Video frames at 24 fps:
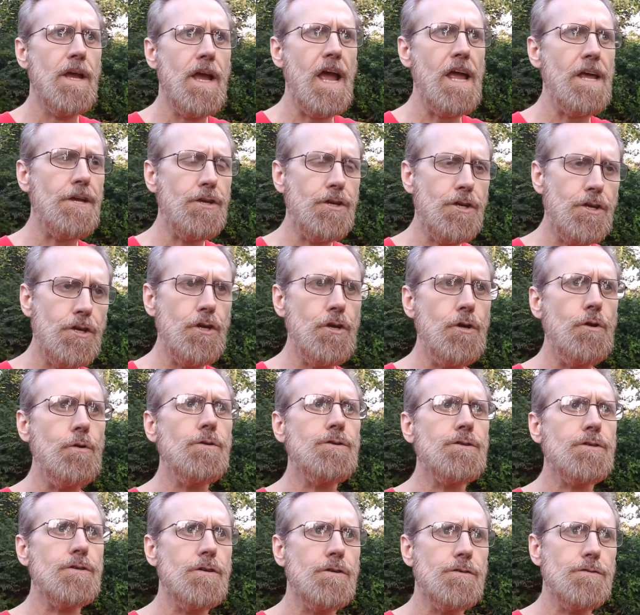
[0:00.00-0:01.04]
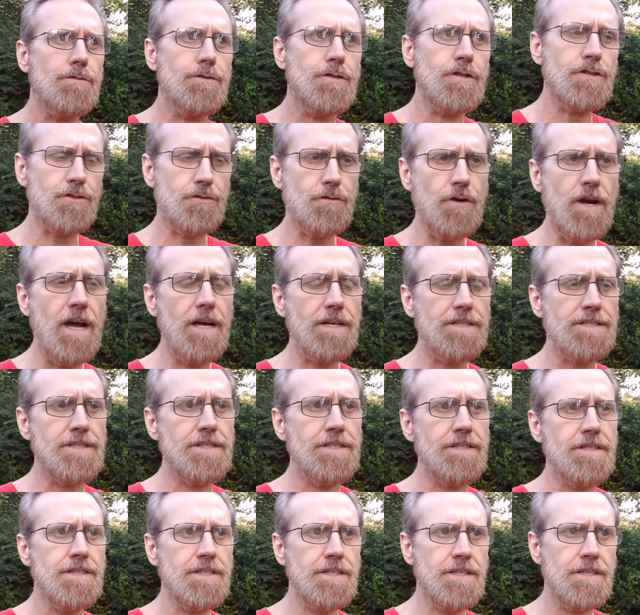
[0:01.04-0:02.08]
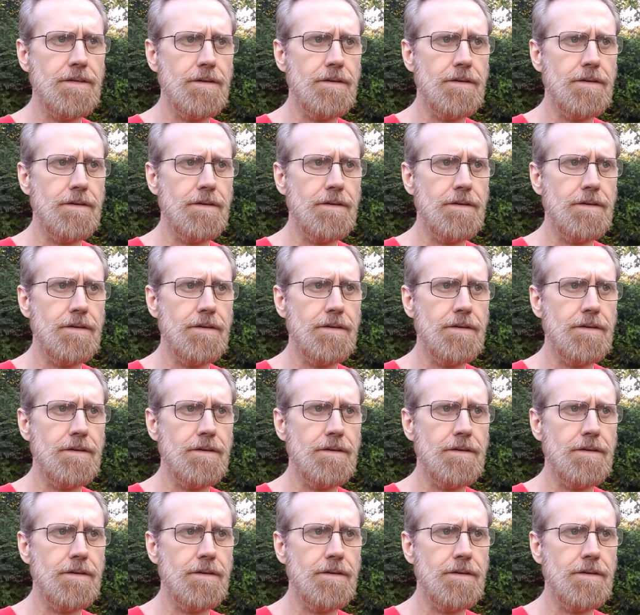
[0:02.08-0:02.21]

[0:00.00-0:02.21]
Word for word: a huge distraction